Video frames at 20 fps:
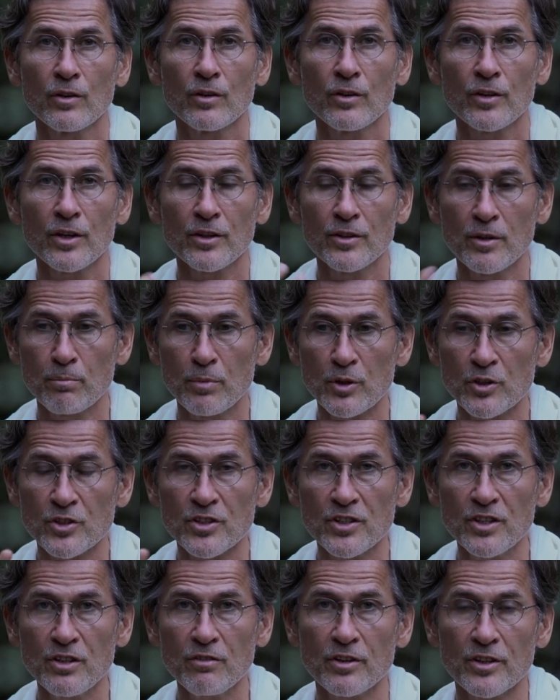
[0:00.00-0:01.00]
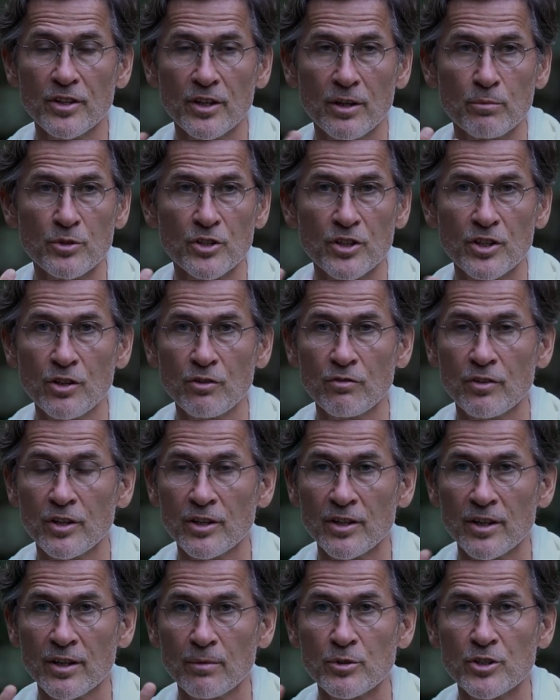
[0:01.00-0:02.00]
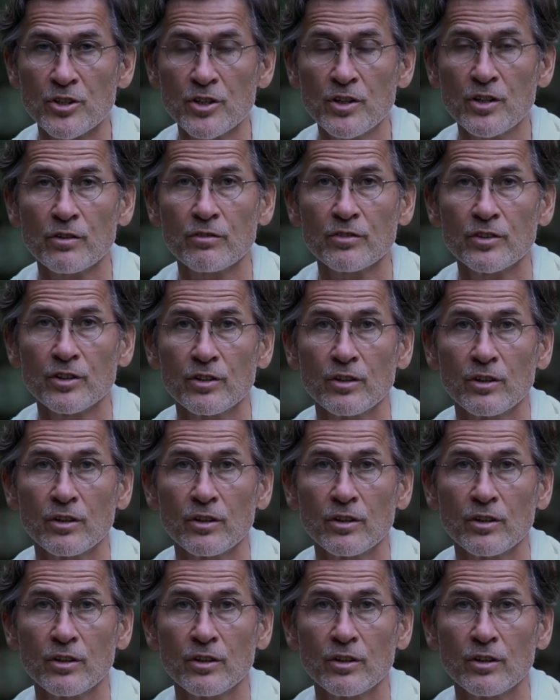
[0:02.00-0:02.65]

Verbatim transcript: That the perceiver, the observer, and the observed